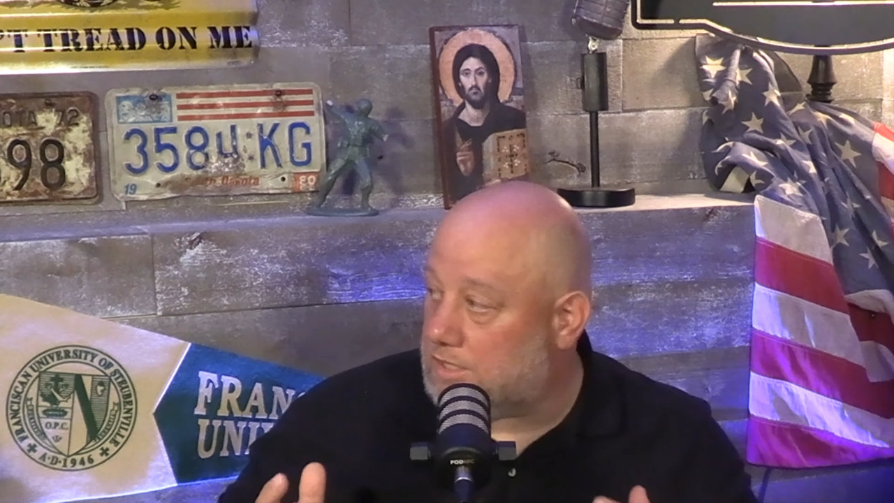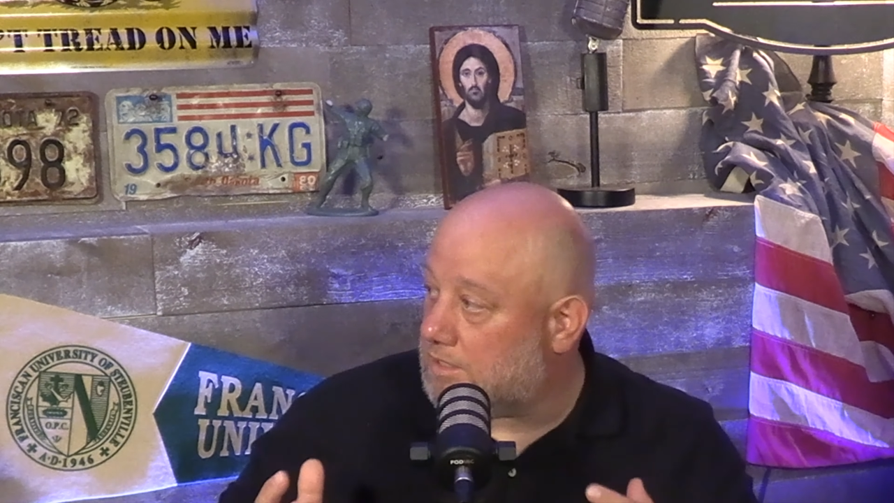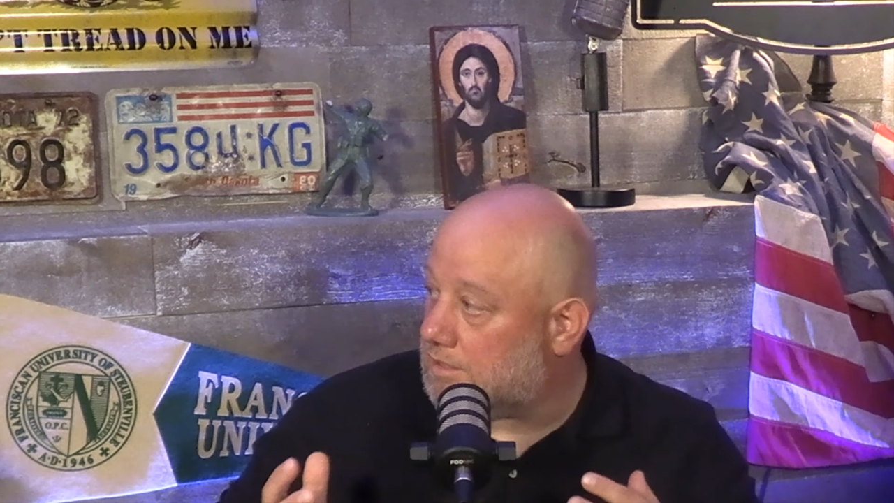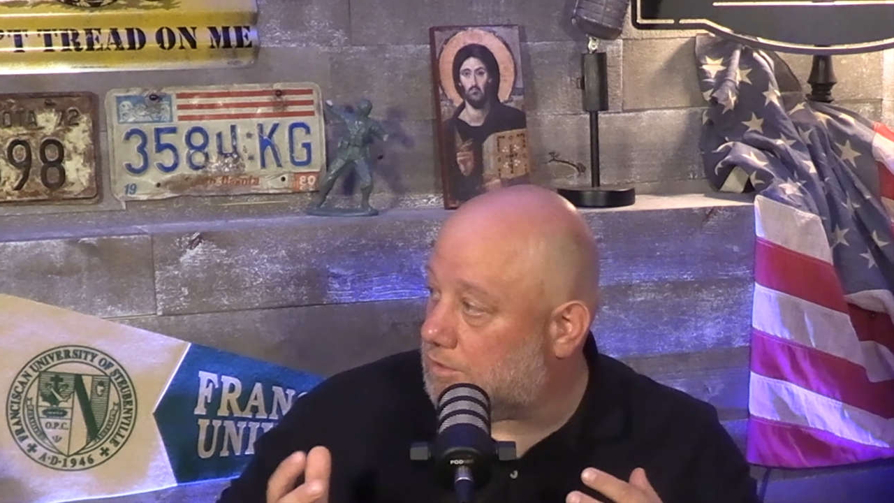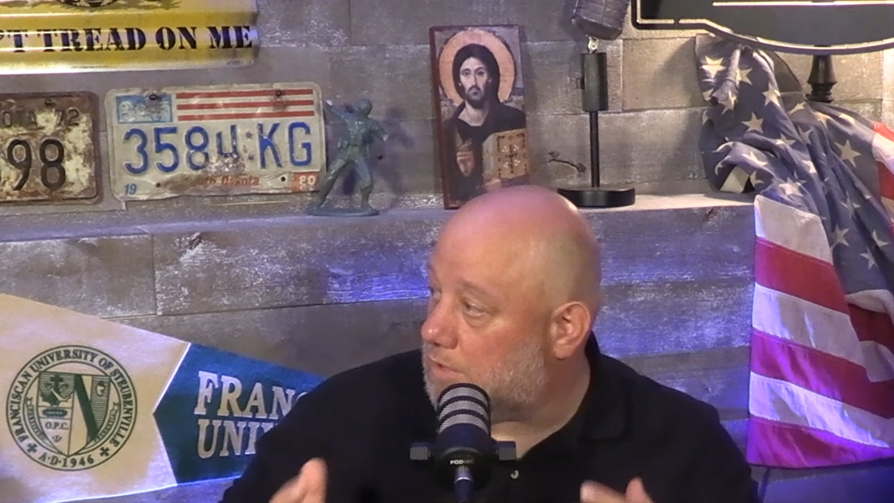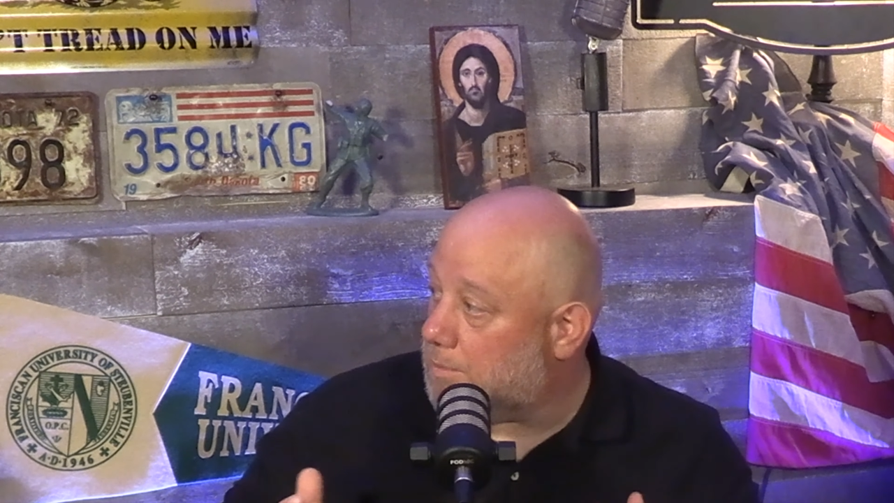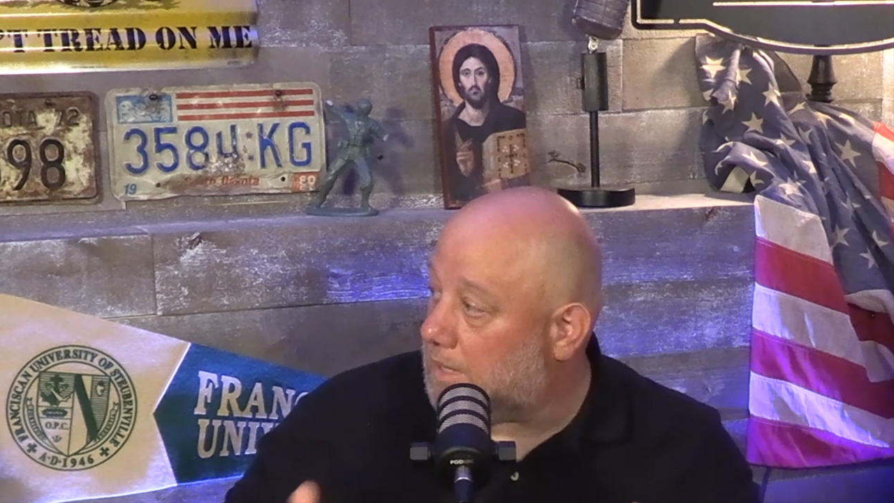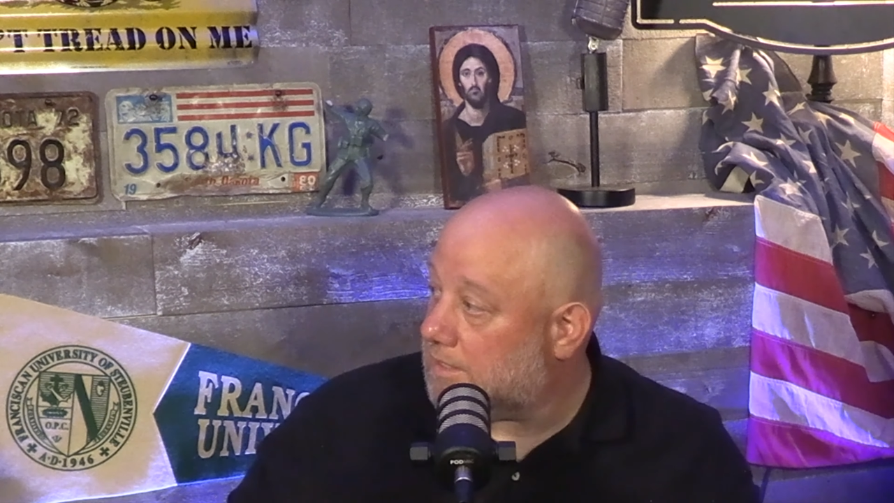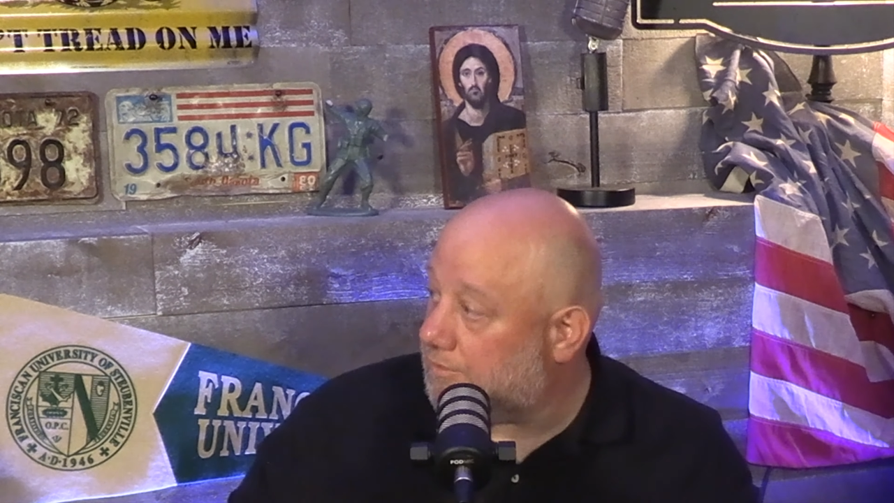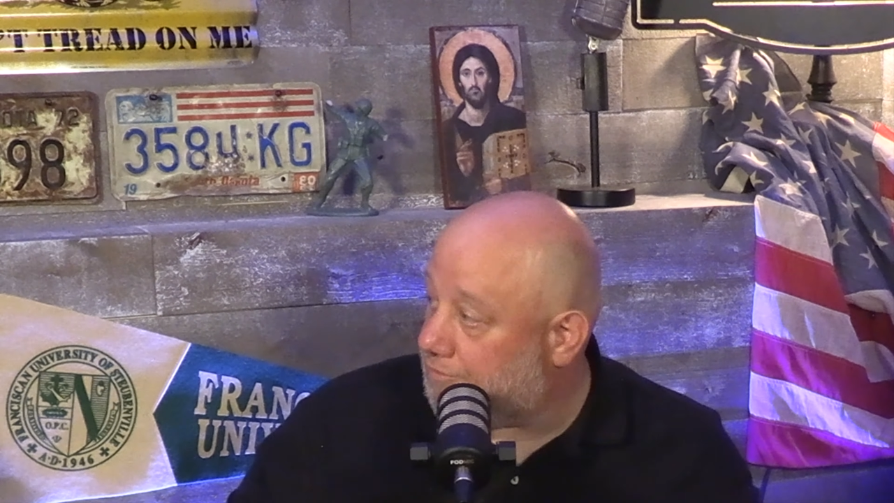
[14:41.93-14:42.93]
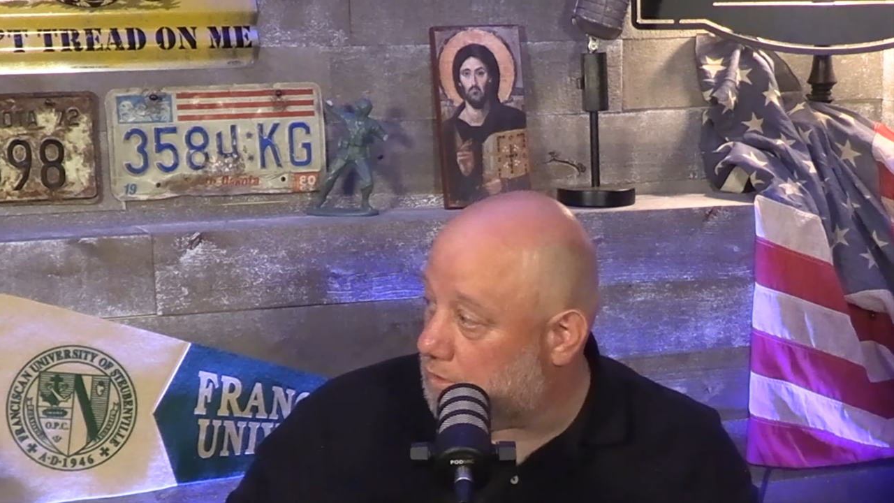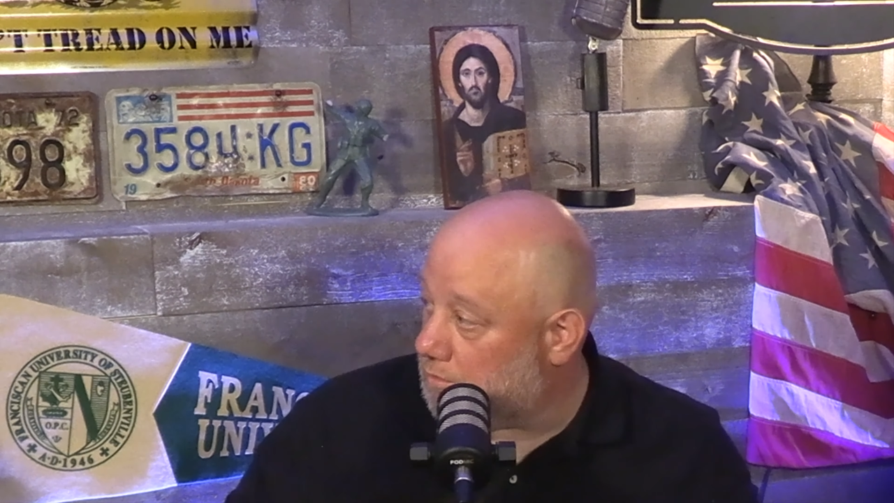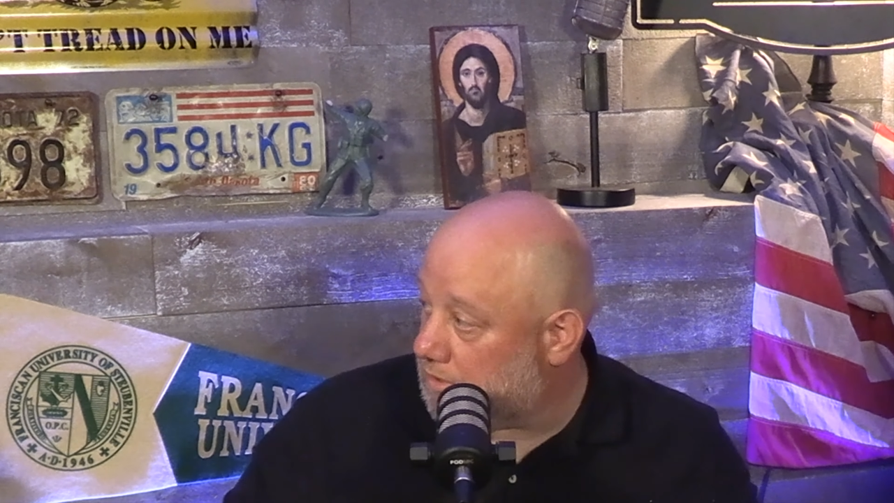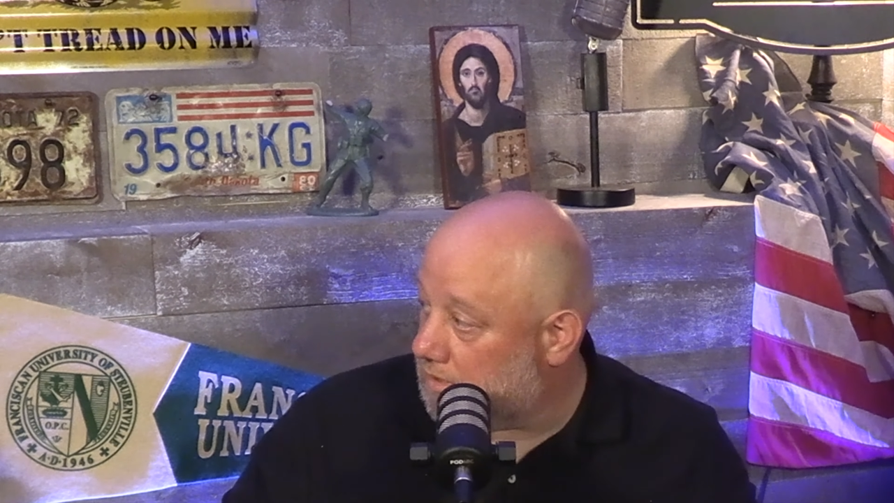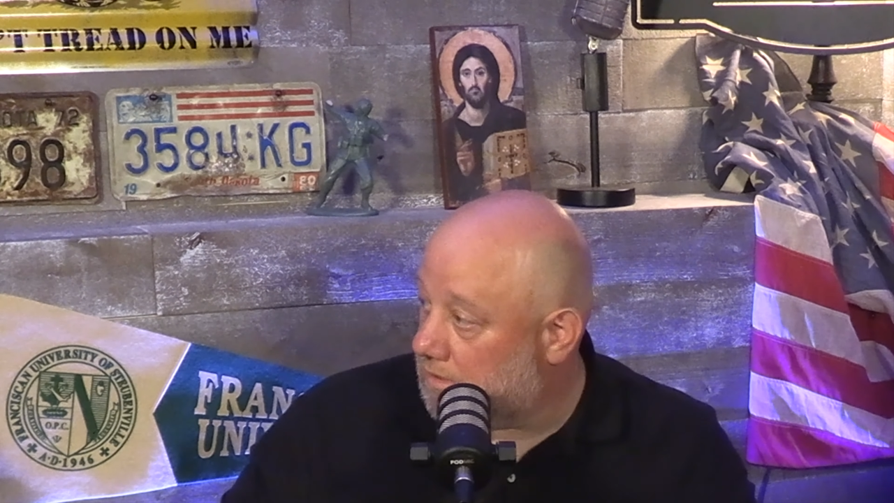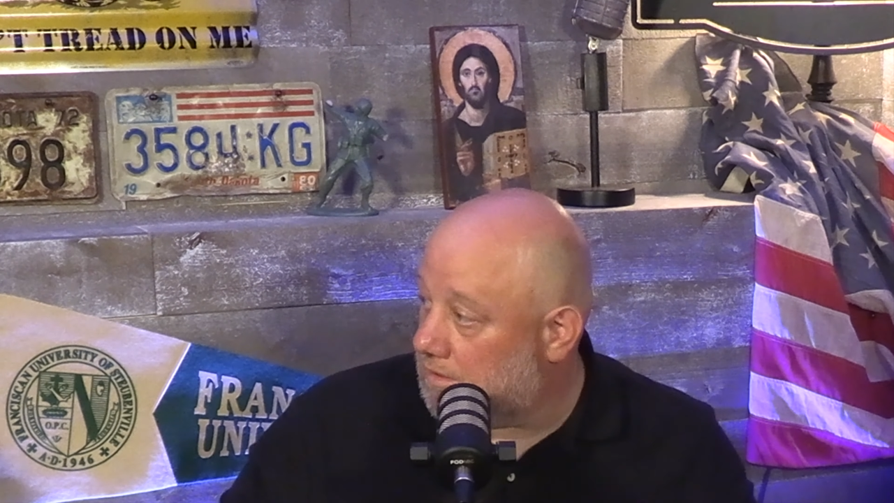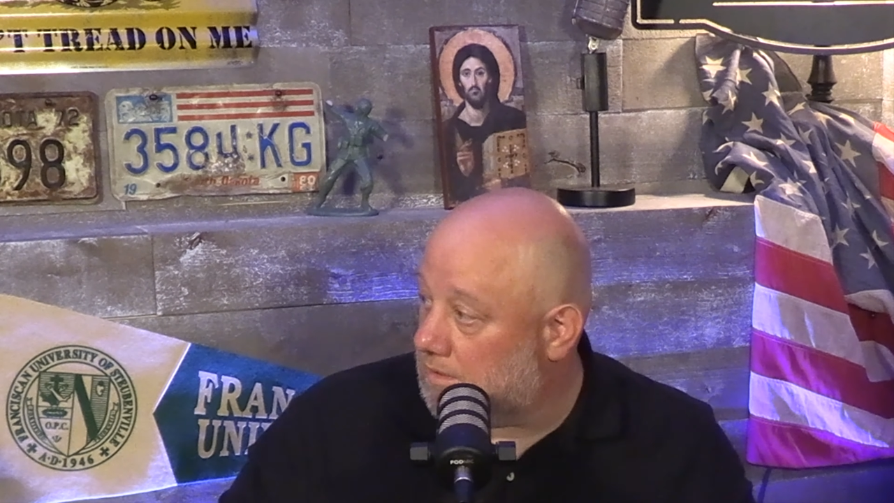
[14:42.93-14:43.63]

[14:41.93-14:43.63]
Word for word: judge a tree by its fruit.